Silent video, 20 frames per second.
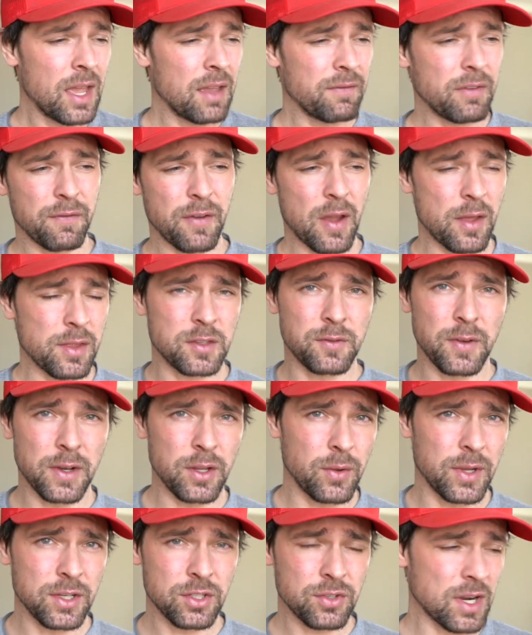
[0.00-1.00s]
If you found this
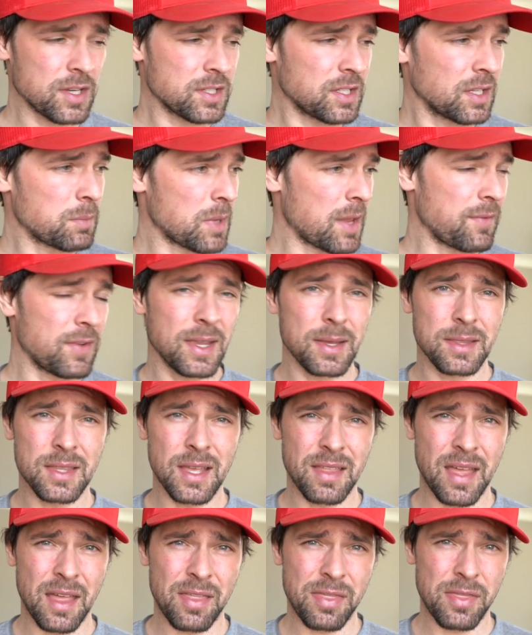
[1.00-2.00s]
video interesting, maybe give
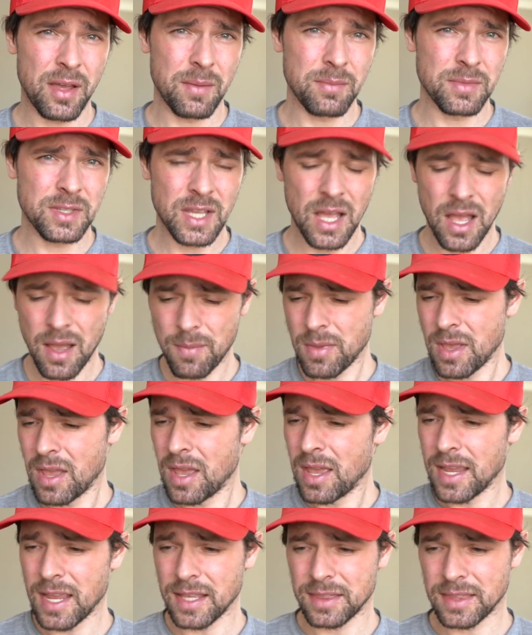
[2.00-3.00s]
that a thumbs
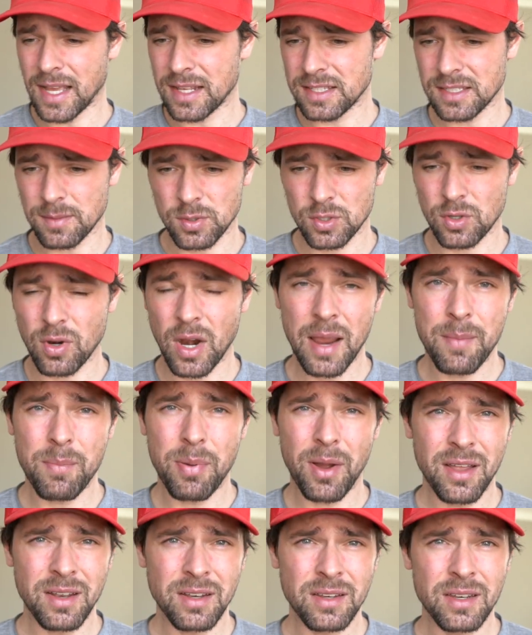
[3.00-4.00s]
up, hit that subscribe
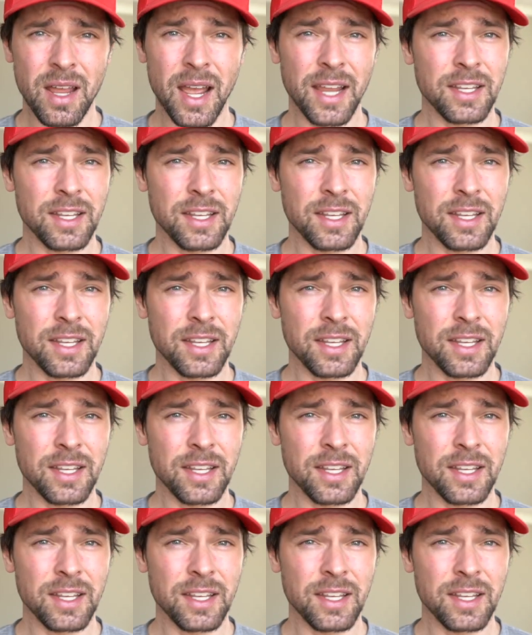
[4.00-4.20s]
button.